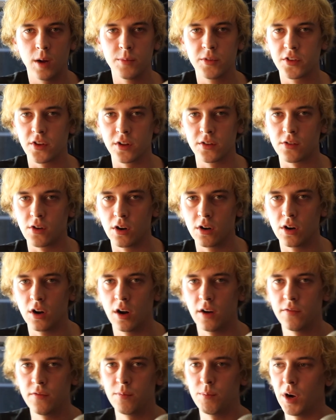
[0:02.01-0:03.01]
I'm just gonna start
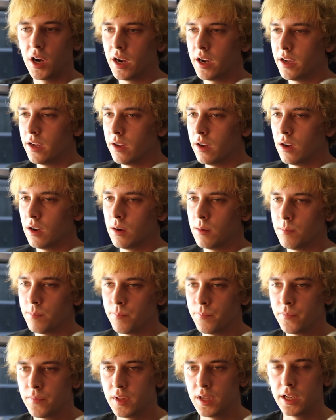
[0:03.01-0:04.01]
off by
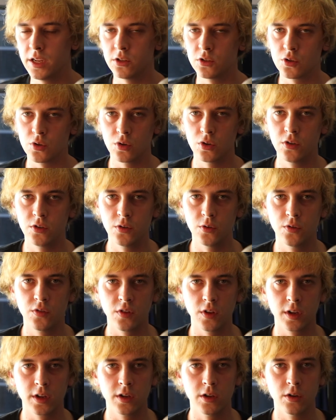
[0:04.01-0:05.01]
um,
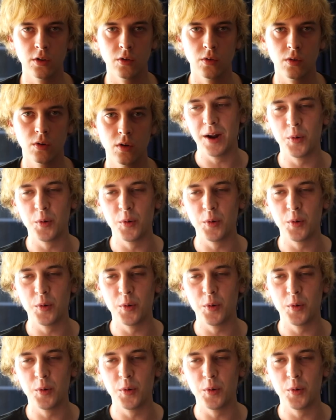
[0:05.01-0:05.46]
introducing you.